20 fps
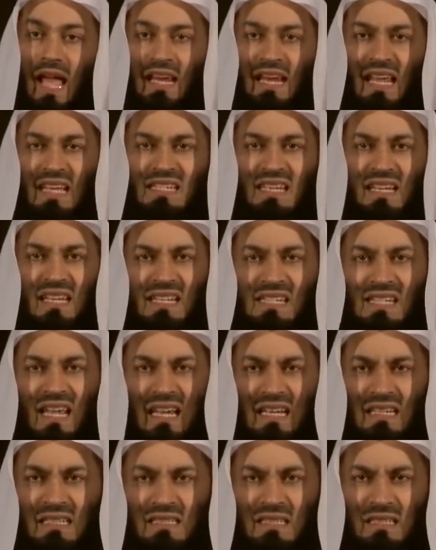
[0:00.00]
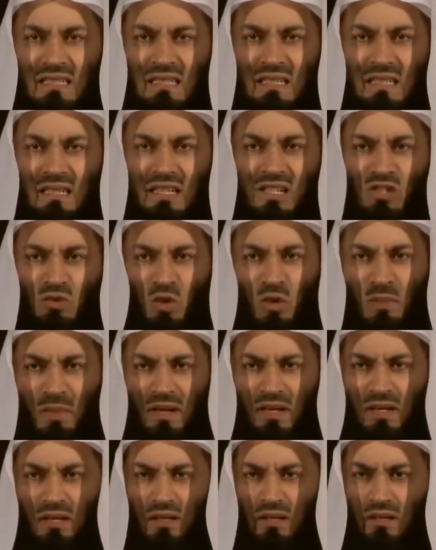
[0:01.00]
And as a result, this
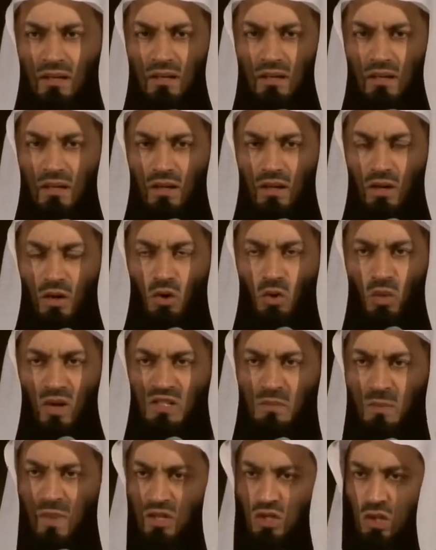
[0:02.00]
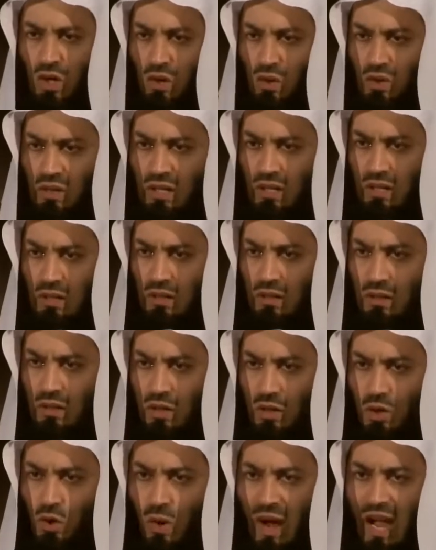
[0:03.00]
woman, who was much older,
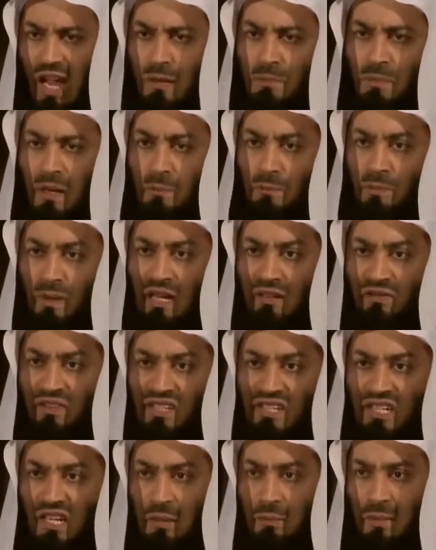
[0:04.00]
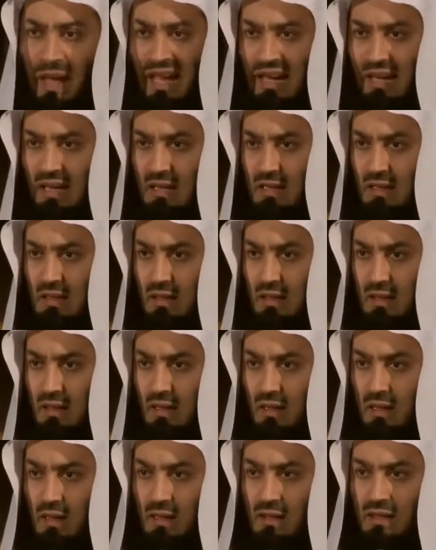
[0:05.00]
who had been previously married,
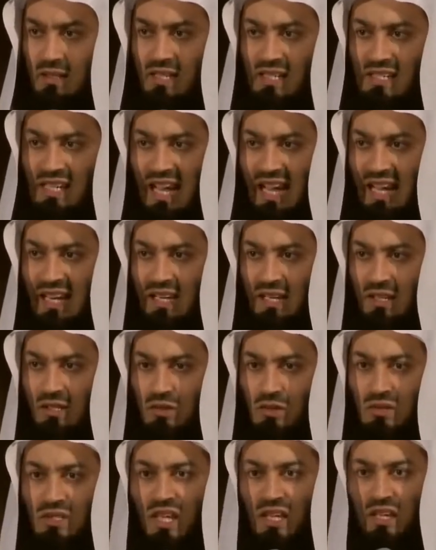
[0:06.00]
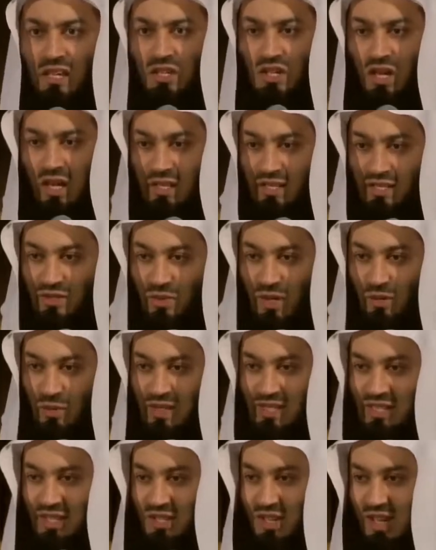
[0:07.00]
decided to take a chance. What
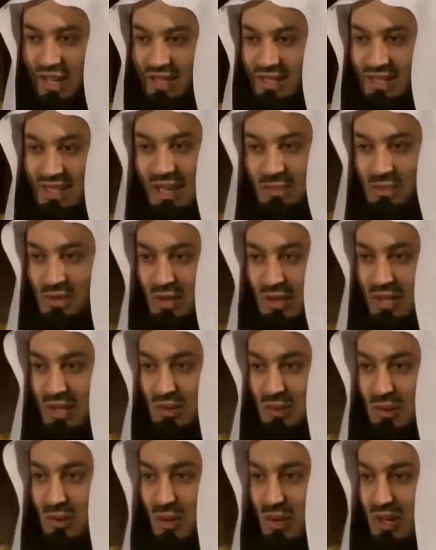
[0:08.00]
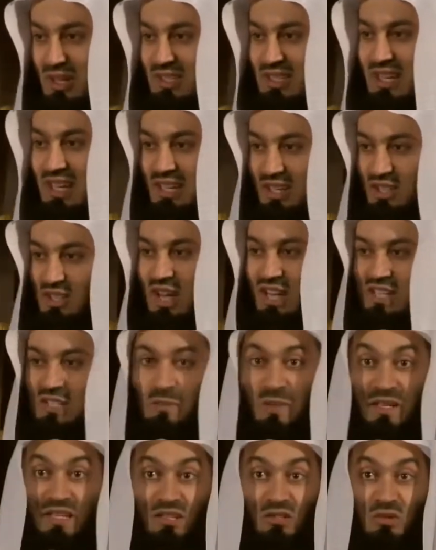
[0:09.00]
was the chance? I'm sorry to call it take a chance,
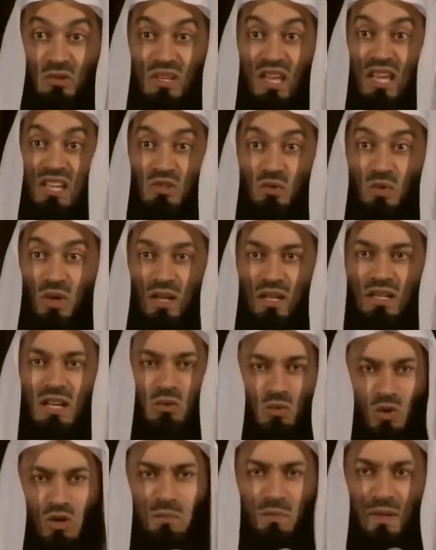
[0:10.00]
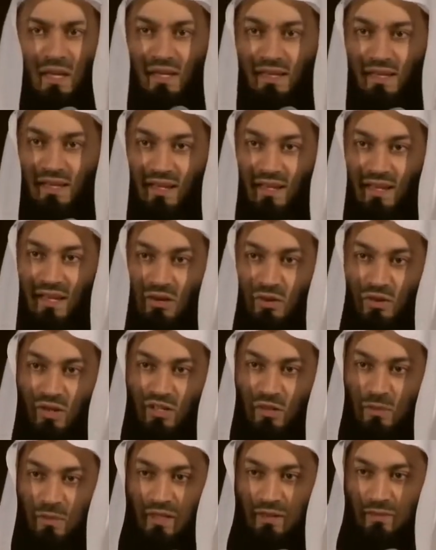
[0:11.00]
but in today's world it would be. Allahu
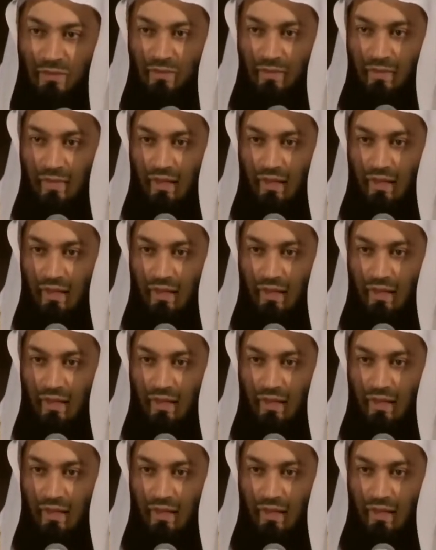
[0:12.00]
Akbar.